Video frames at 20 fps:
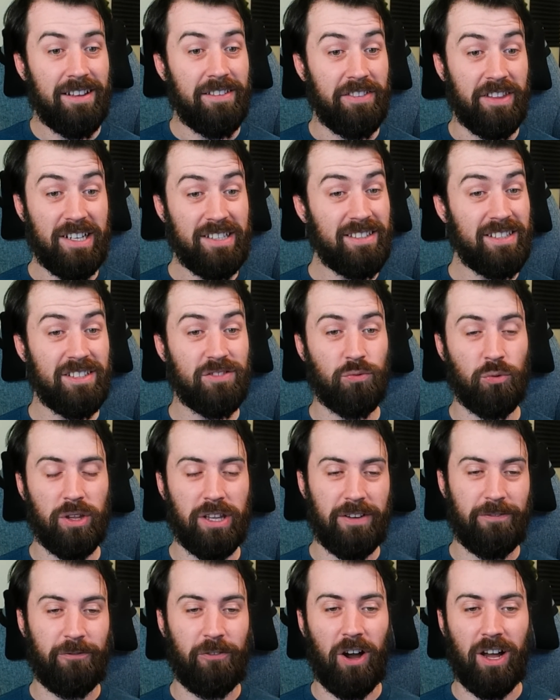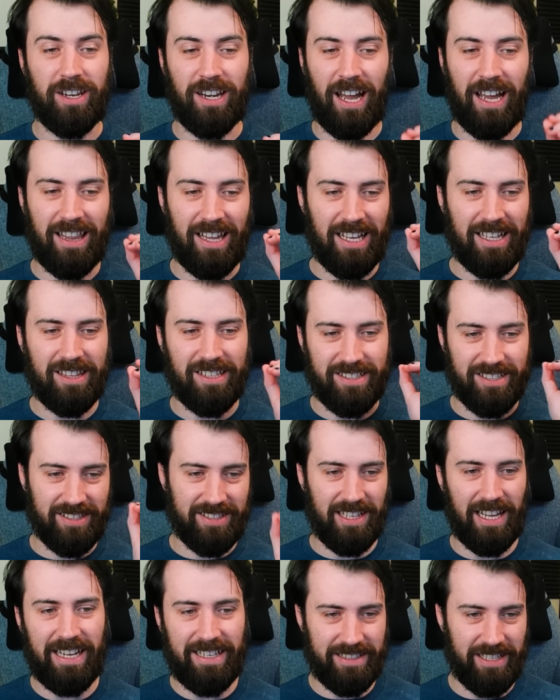This is really fun. I like the
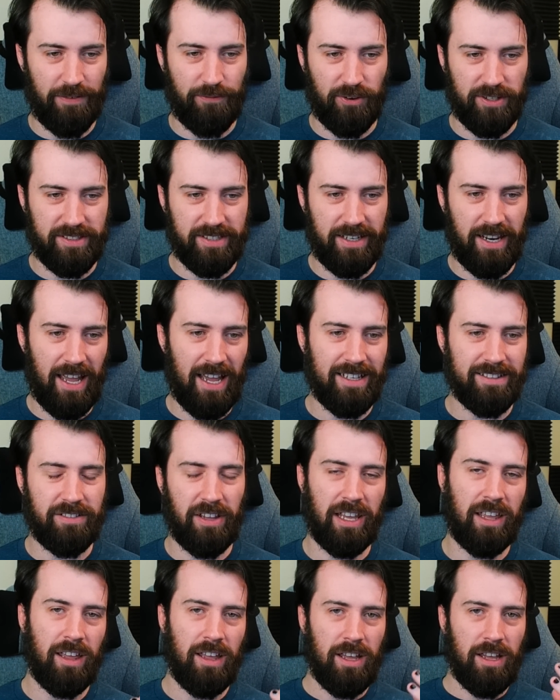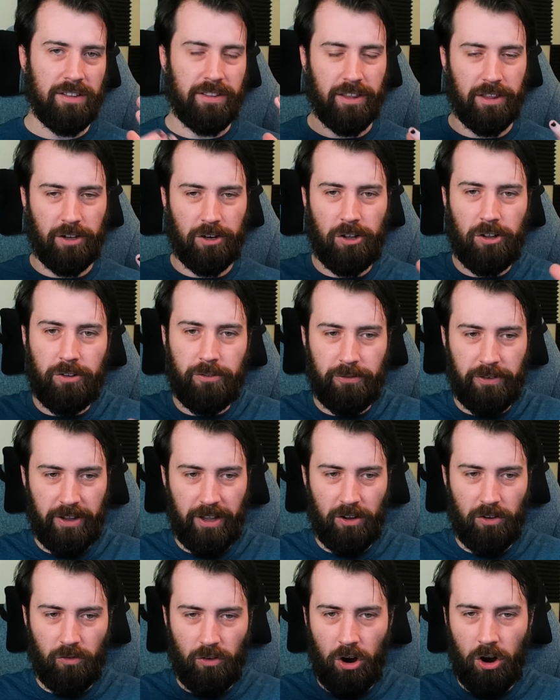slight difference it has. Like the little
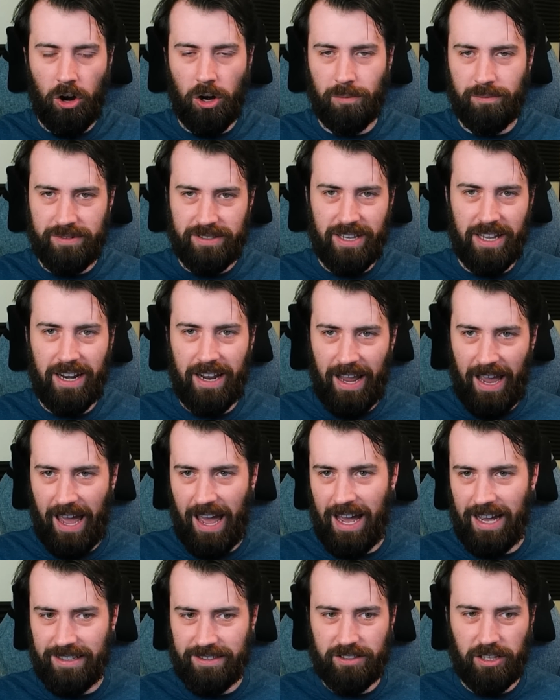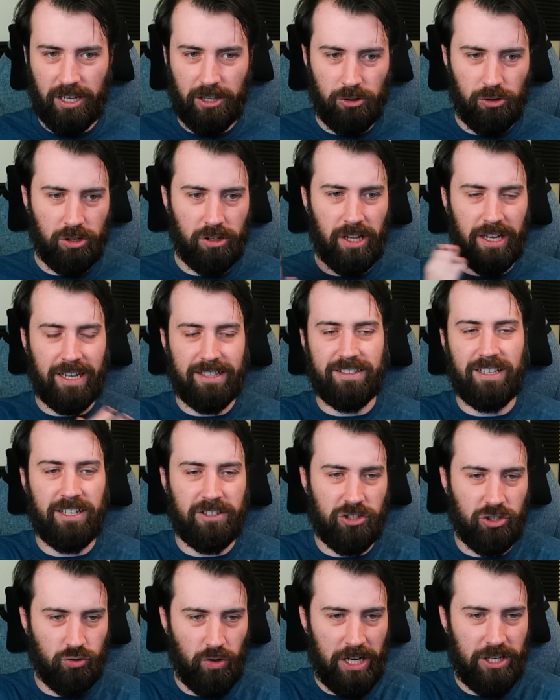arms that it has like look like it's in a
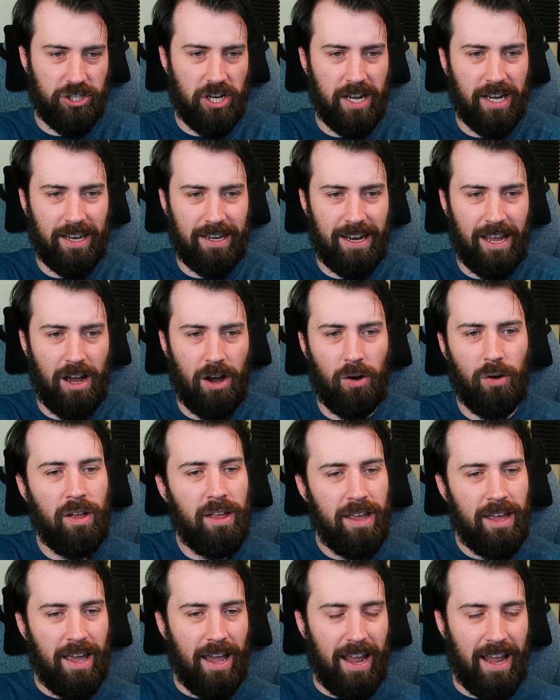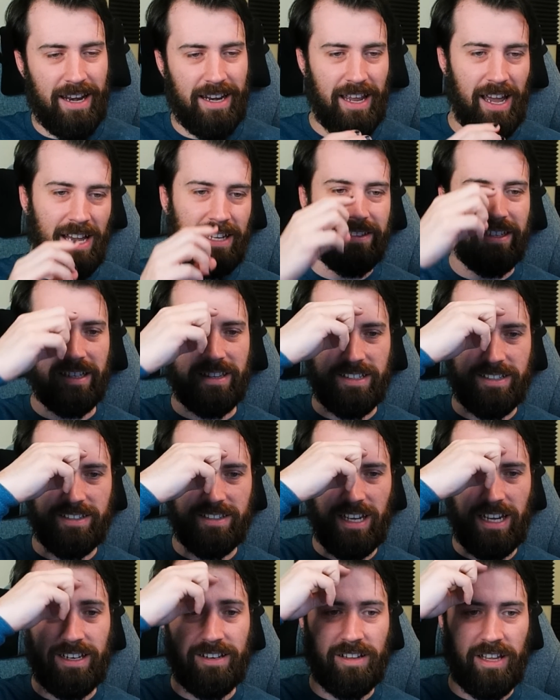straitjacket now, and it has like the
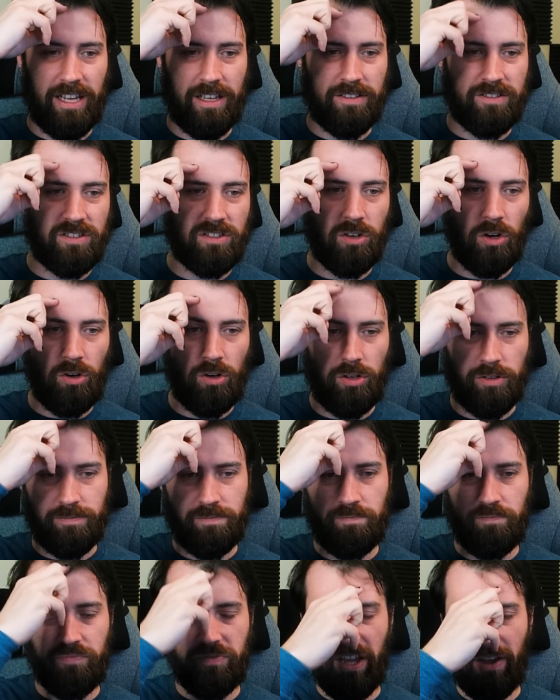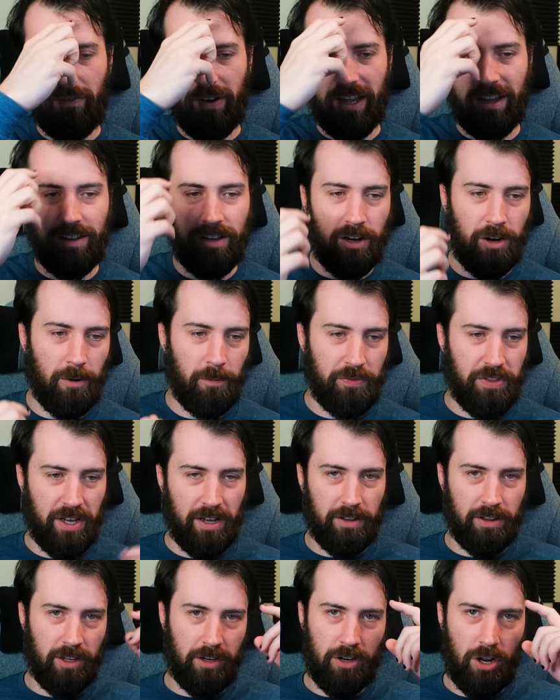slight like skull divot, you know,
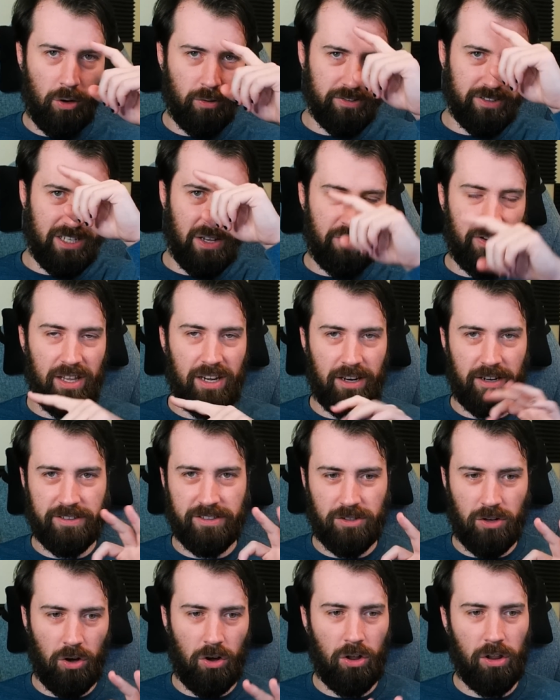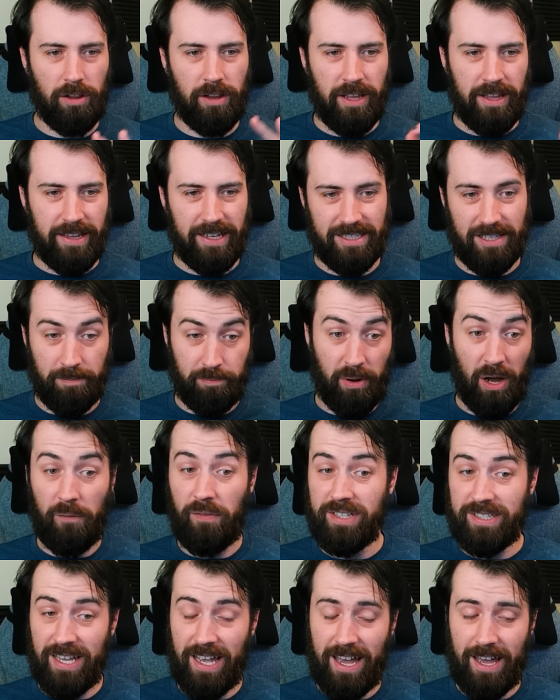the nose divot in a skull that's above
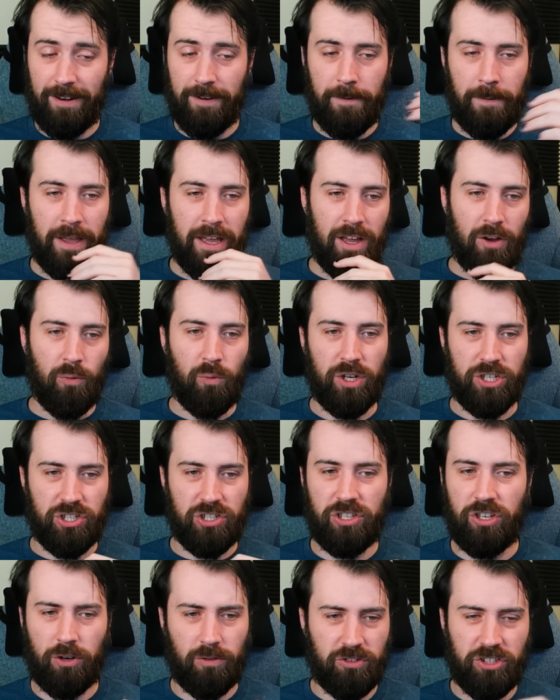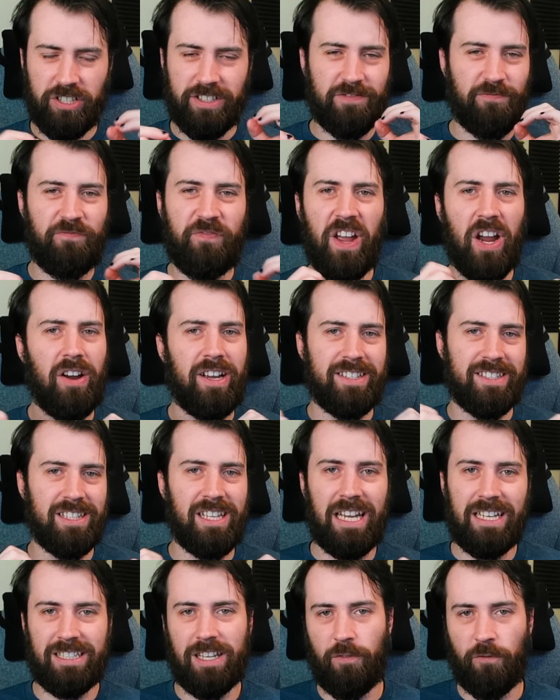its head, which, you know, just very
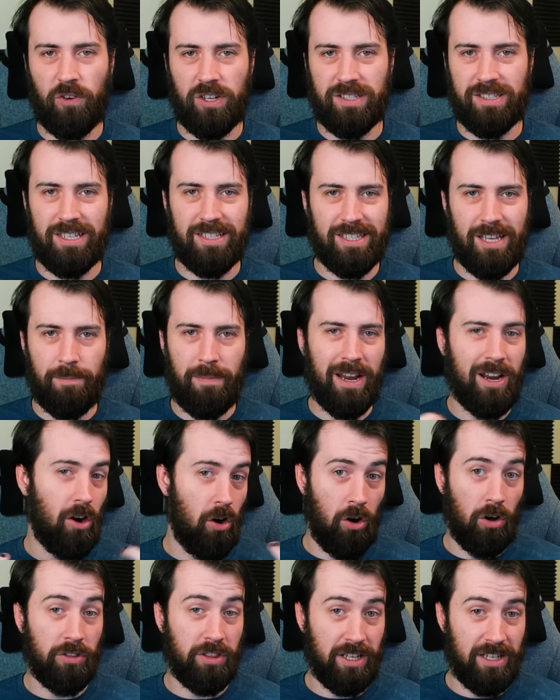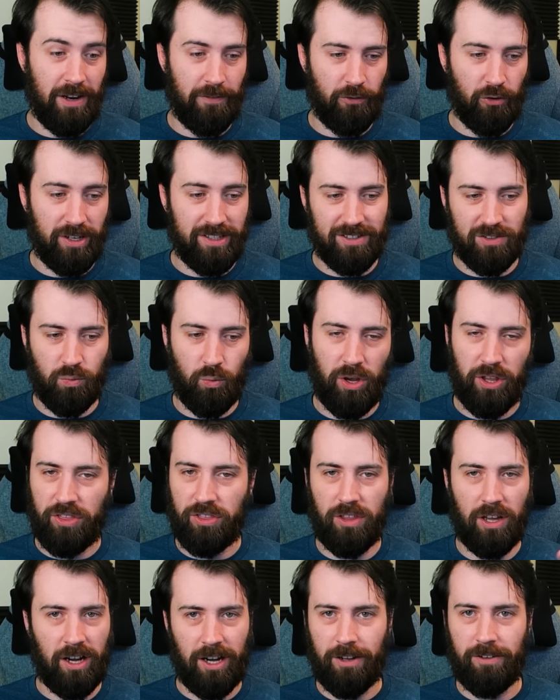slight differences that make all the difference with,
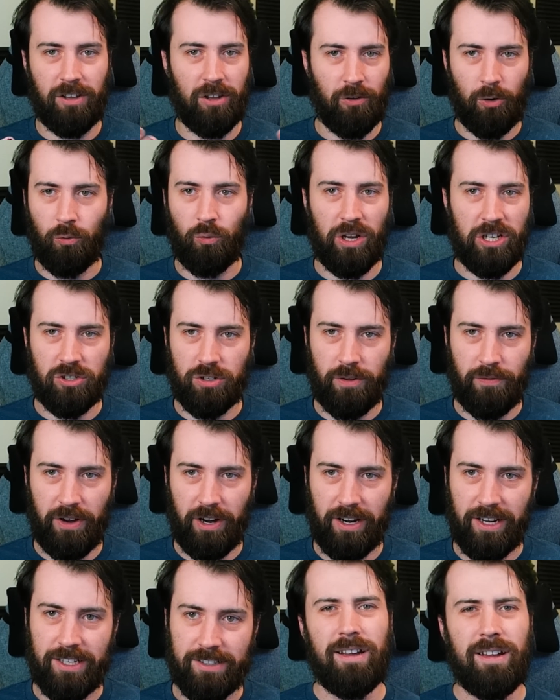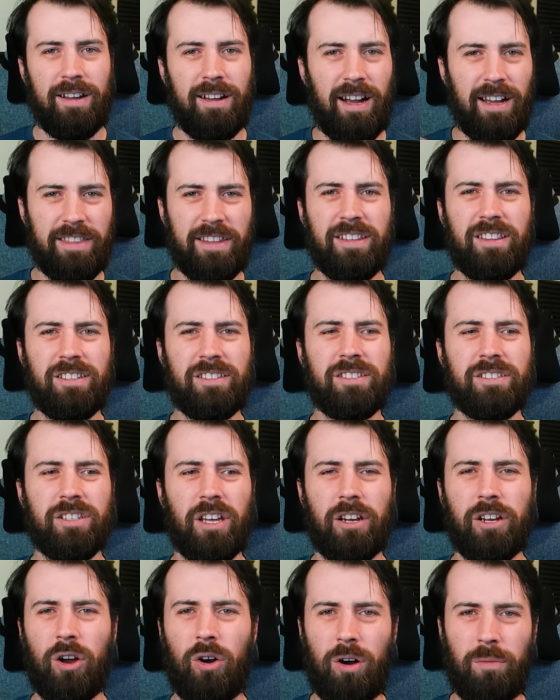you know, regional variants. I think this is going
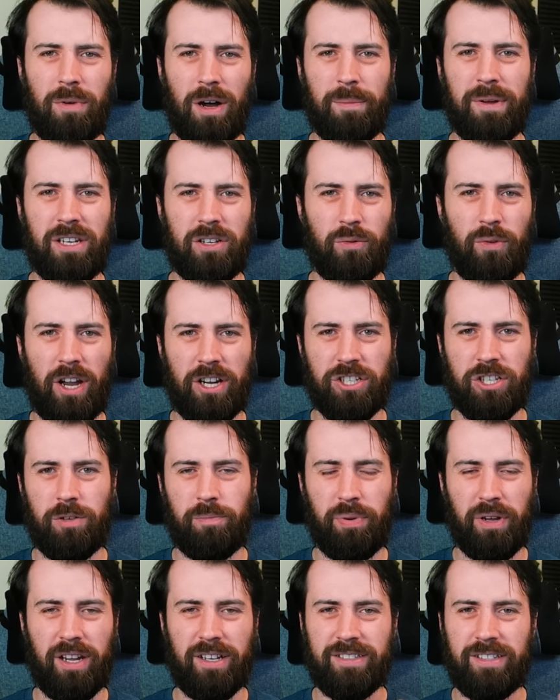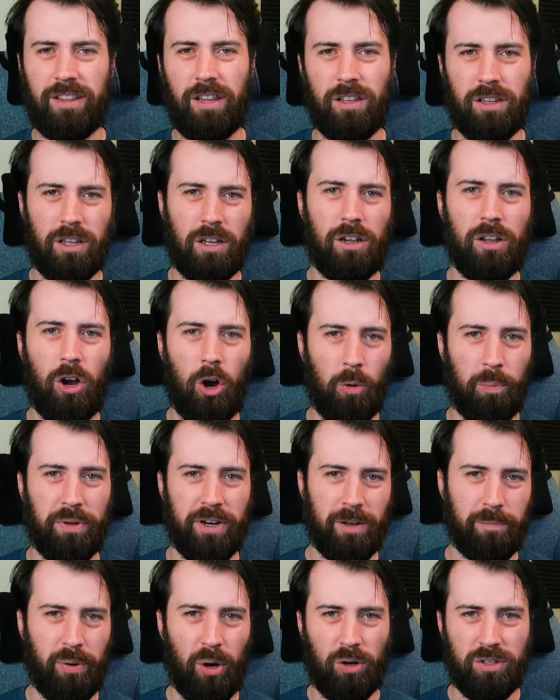to go a mummy direction because in the little
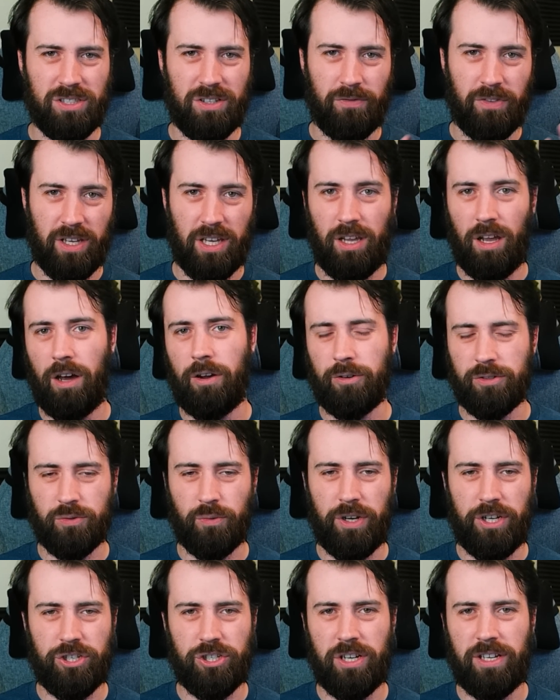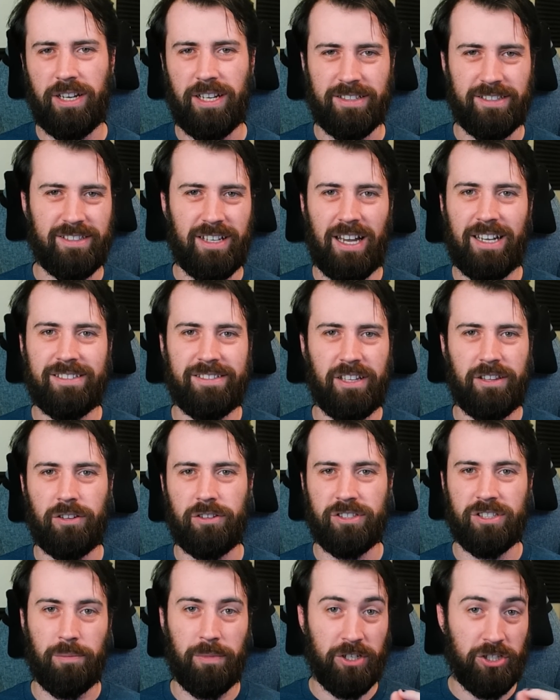opening post of the Kianos region, it says that
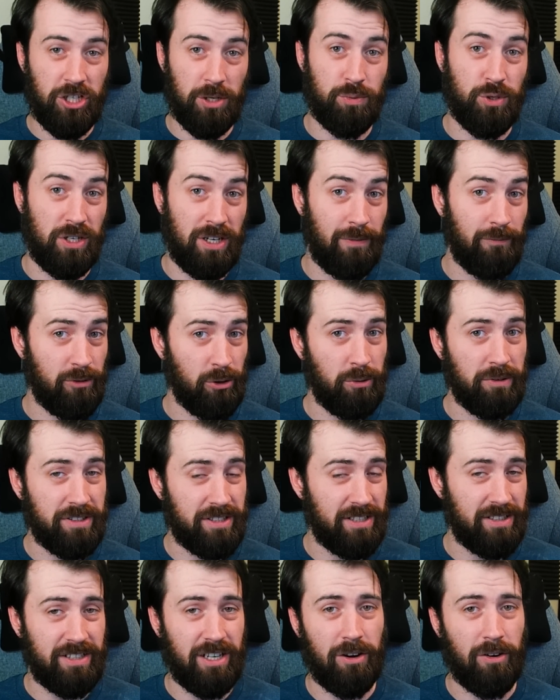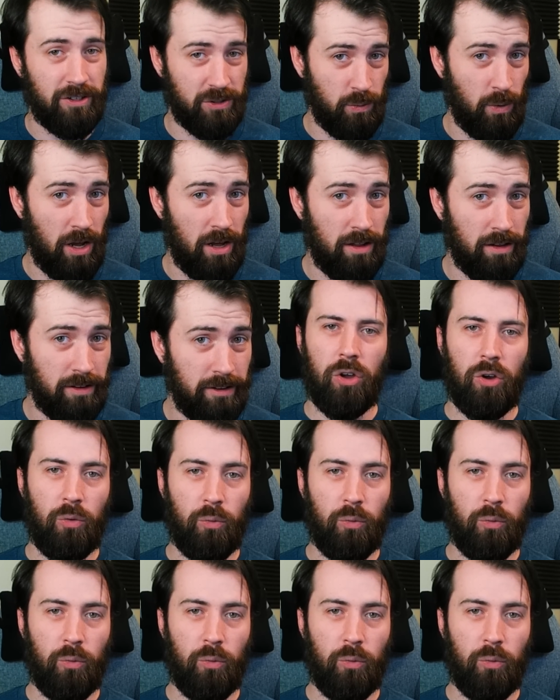there's some Egyptian influences here as well.